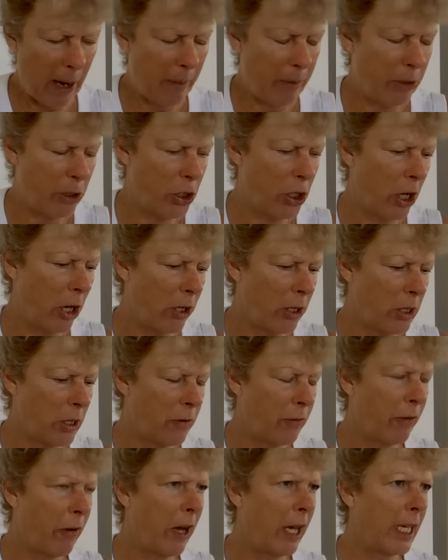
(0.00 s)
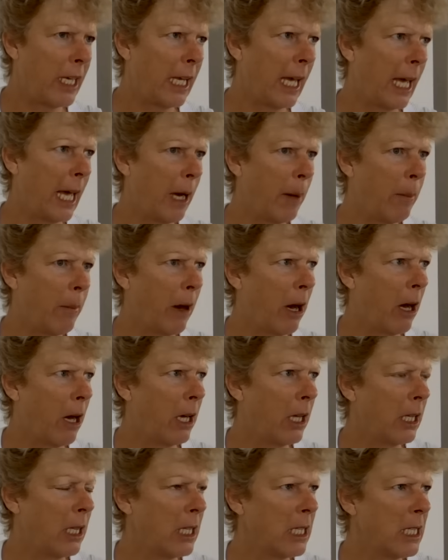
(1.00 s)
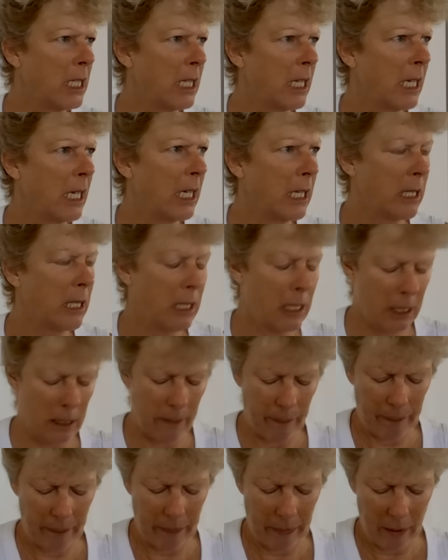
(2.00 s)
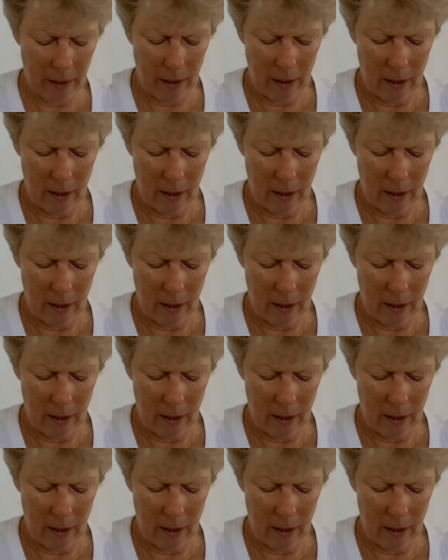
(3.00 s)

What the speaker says: Barbara Jones finding out behind the scenes.